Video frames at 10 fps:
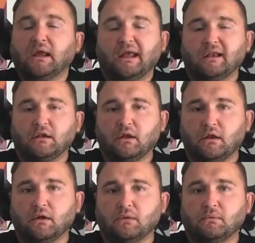
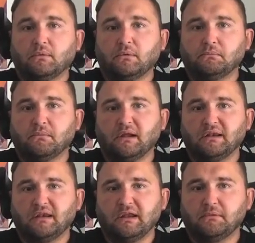Hello, my
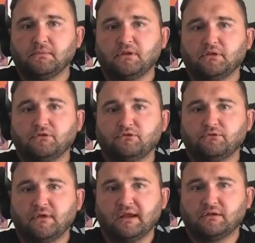name is
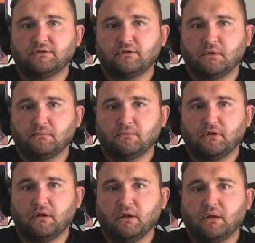Greg
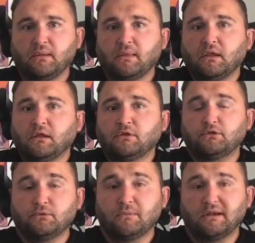Sumner,
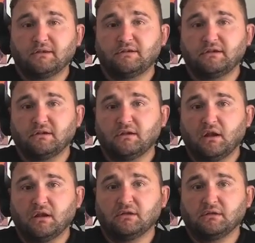29
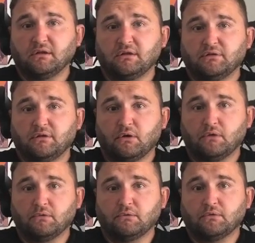years
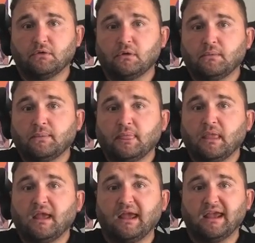old.
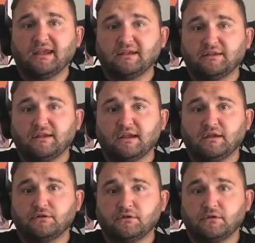Eight
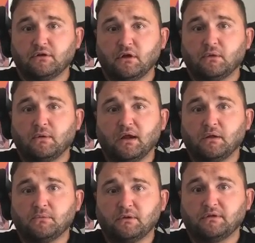years ago,
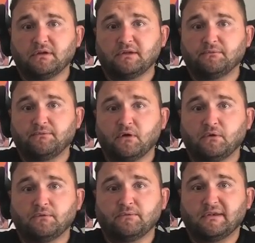I was
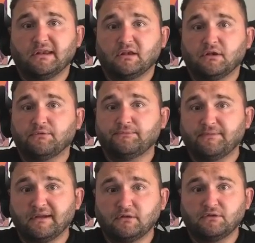involved in a
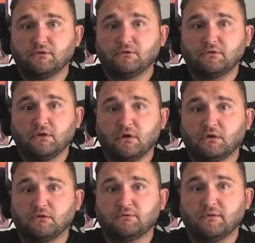fatal
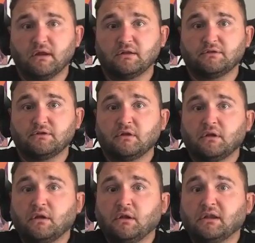car crash,
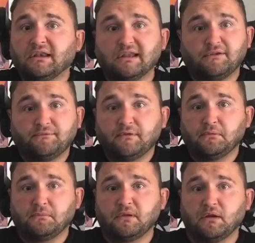
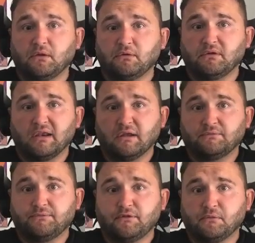leaving me on
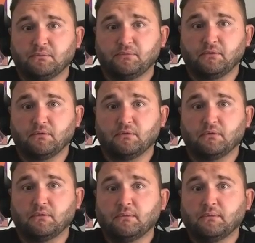life support.